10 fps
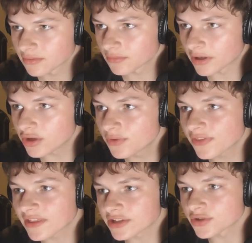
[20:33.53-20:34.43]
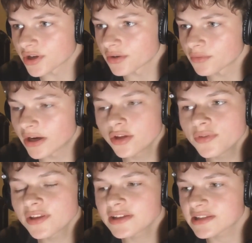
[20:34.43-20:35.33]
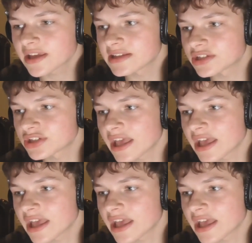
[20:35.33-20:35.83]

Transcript: Why do you think that's true? Why do you think it's the case that just